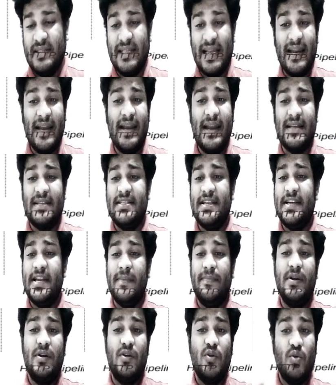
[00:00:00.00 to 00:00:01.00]
Then in
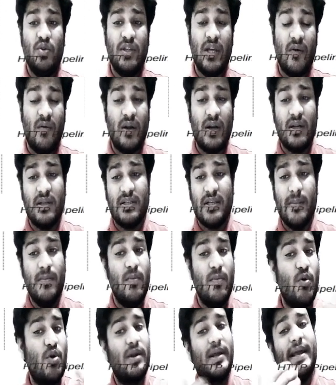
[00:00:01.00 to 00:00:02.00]
HTTP 2, there were
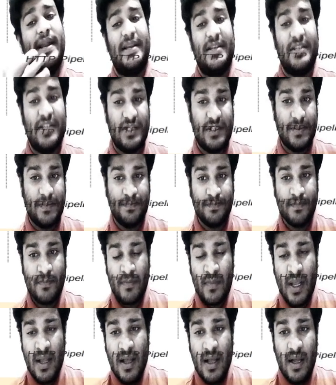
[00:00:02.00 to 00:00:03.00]
some more connections.
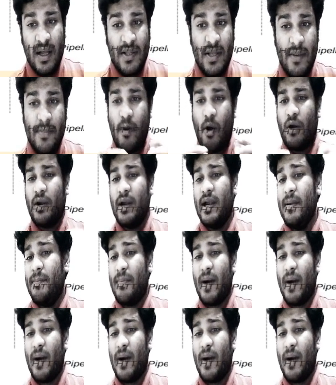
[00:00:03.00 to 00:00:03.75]
The important